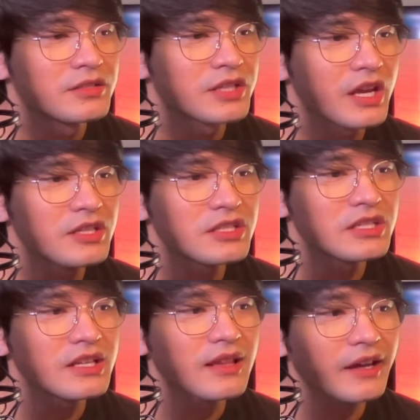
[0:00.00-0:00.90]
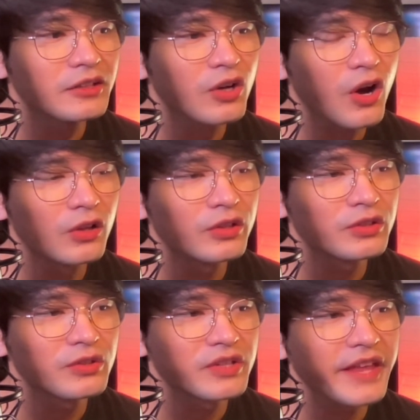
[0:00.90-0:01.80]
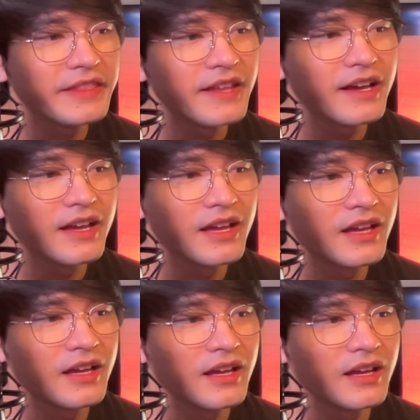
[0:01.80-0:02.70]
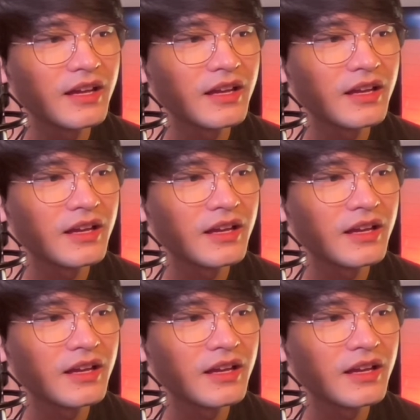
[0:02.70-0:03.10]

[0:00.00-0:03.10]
Change Yeelight color to red.